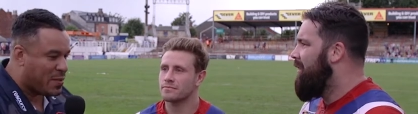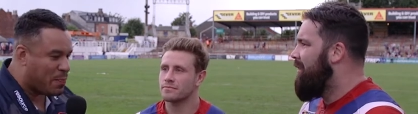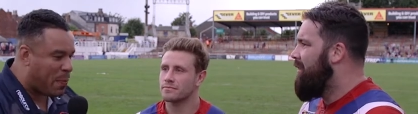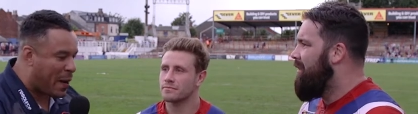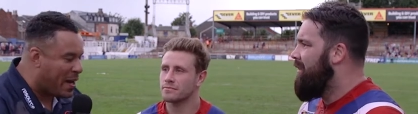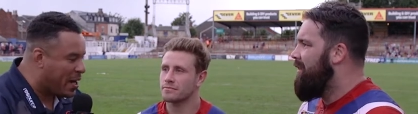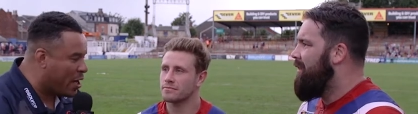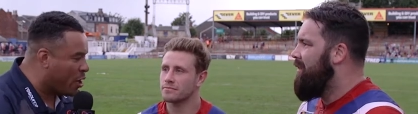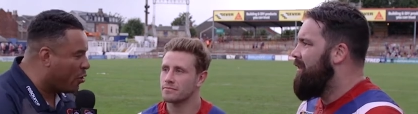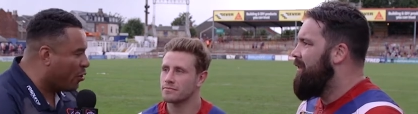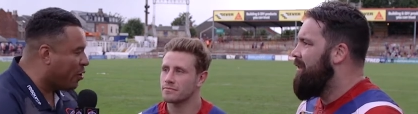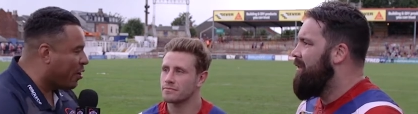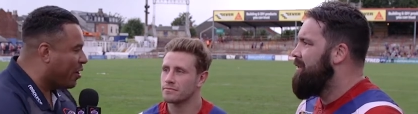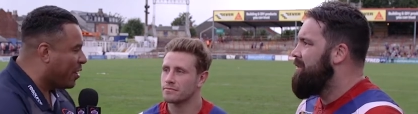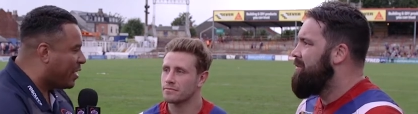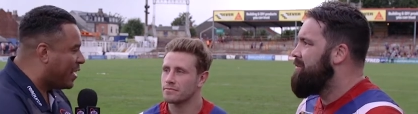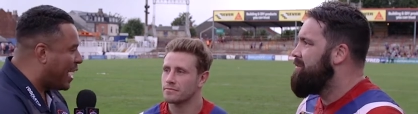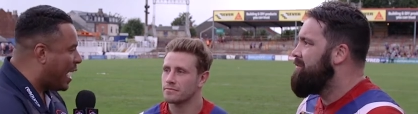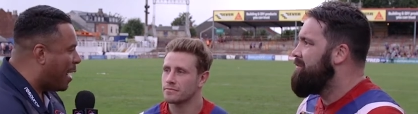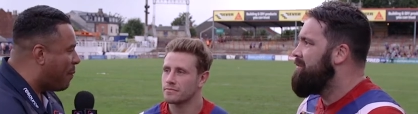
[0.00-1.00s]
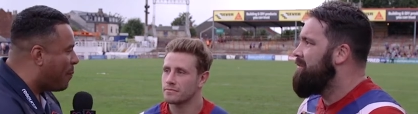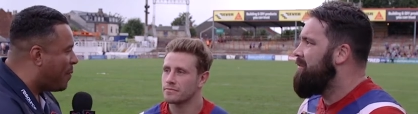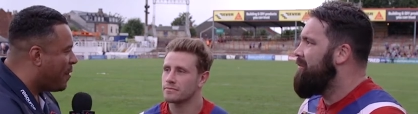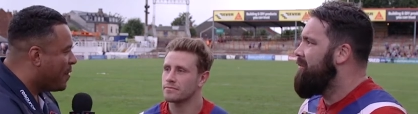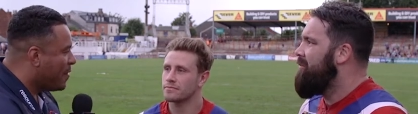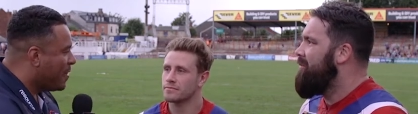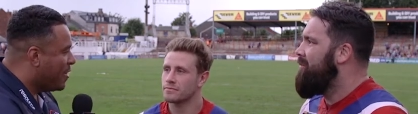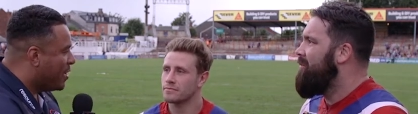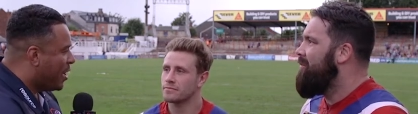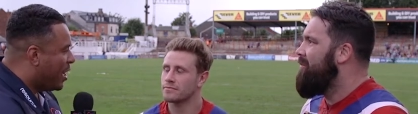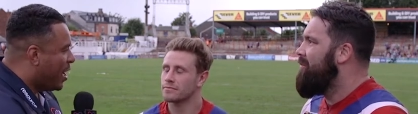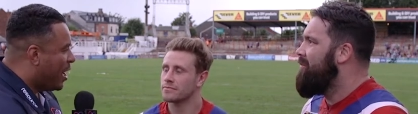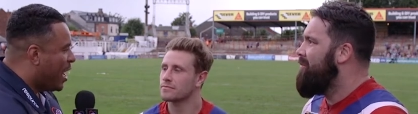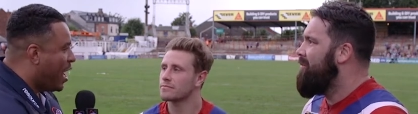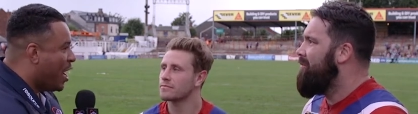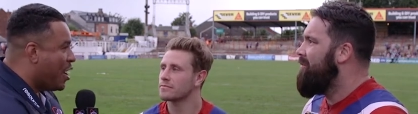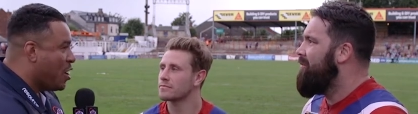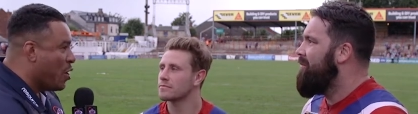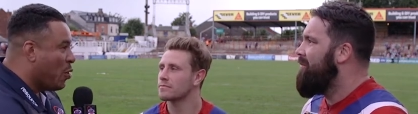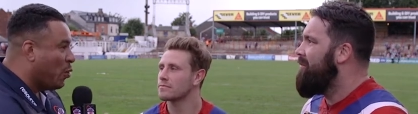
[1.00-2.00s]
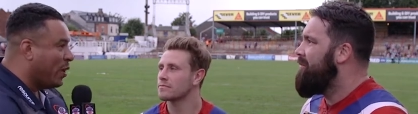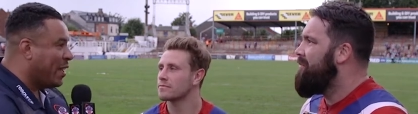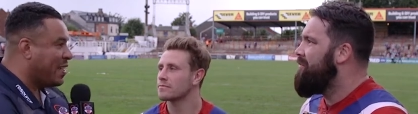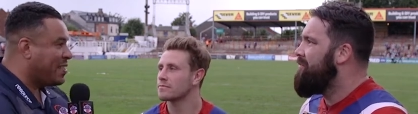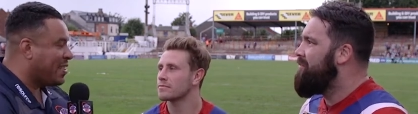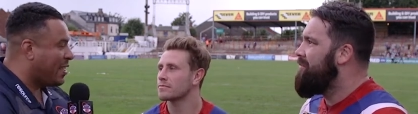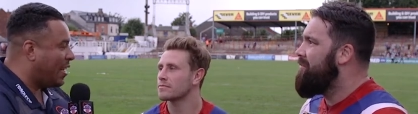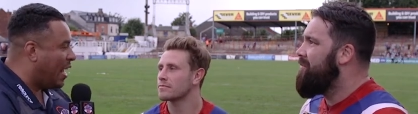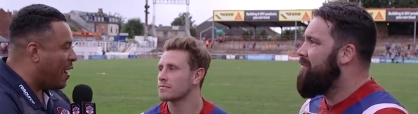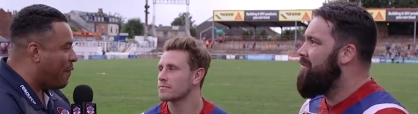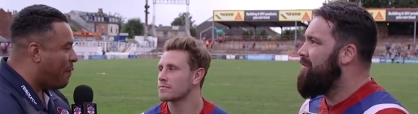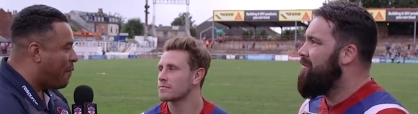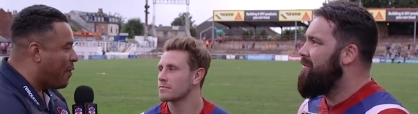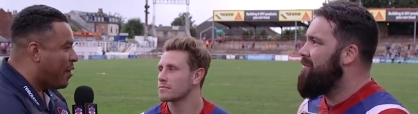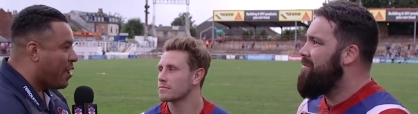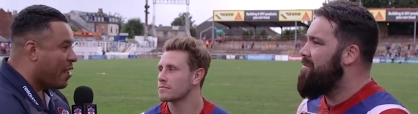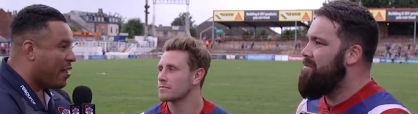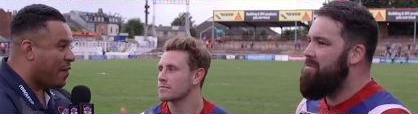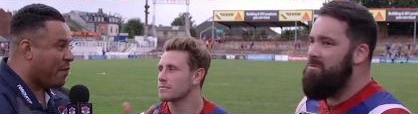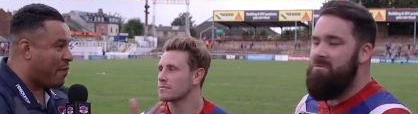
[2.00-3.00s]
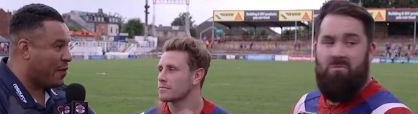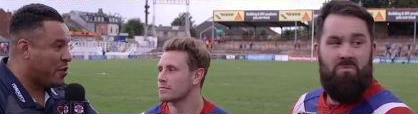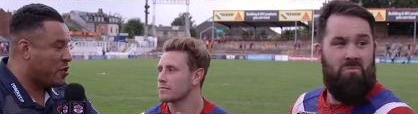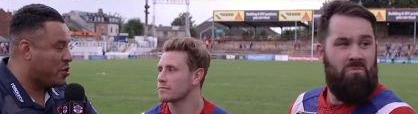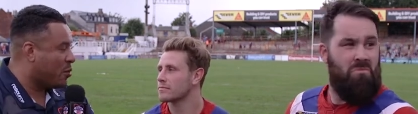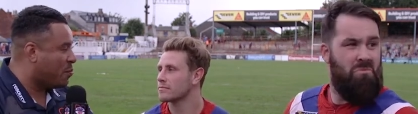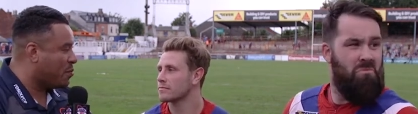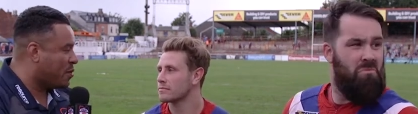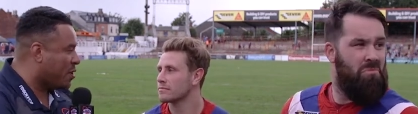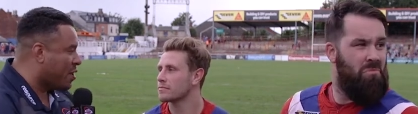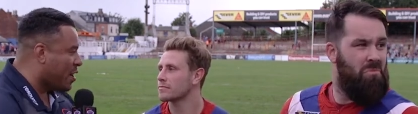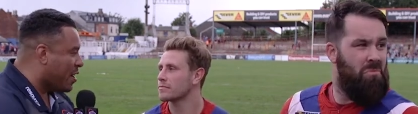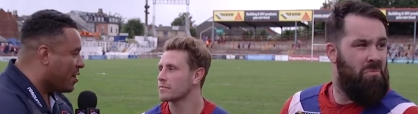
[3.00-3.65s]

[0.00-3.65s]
Speaker 1: spending under the cap a new lease of life for, for Chubbs and